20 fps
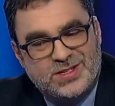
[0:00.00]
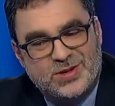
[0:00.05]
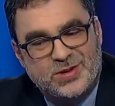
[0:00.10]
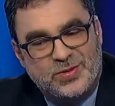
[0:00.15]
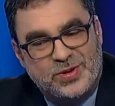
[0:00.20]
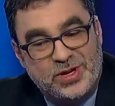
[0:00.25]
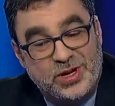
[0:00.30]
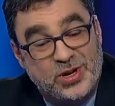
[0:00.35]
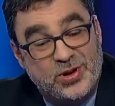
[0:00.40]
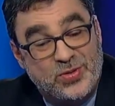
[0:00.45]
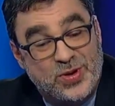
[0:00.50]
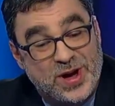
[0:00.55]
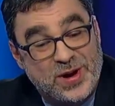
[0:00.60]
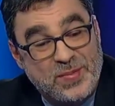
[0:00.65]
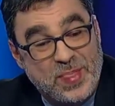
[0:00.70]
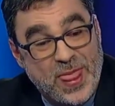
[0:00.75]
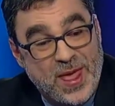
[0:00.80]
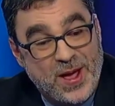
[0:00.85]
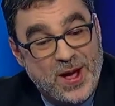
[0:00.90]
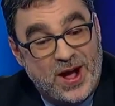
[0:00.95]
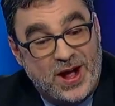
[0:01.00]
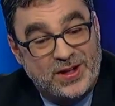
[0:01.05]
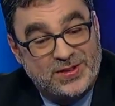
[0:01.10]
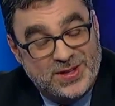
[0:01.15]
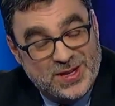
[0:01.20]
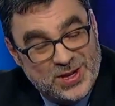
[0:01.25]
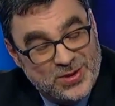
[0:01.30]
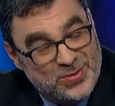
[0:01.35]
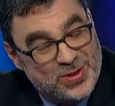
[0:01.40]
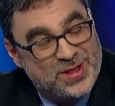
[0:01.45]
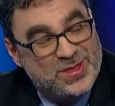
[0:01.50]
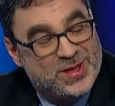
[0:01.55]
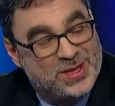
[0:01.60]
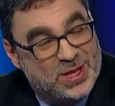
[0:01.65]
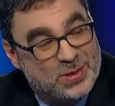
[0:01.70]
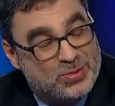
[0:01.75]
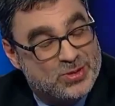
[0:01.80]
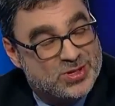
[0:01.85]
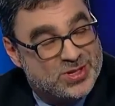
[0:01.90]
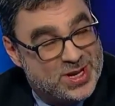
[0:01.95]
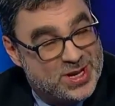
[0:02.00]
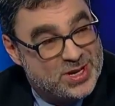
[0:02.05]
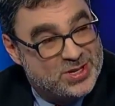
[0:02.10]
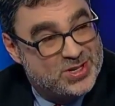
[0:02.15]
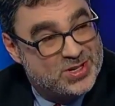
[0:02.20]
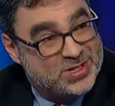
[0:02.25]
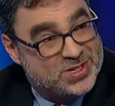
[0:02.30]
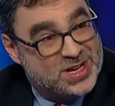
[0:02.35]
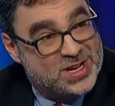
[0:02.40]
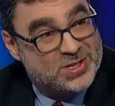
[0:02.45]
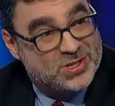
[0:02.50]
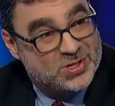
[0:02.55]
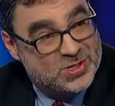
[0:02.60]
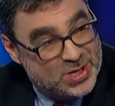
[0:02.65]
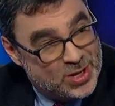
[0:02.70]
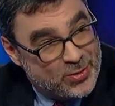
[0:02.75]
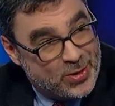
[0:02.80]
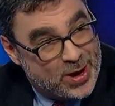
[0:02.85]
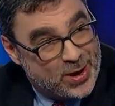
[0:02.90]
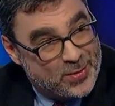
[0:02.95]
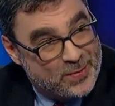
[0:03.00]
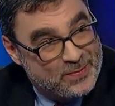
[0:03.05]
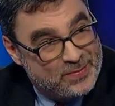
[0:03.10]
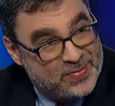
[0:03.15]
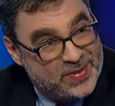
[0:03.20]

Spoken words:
Well, you know what? I'll tell you one thing. The percentage is not zero.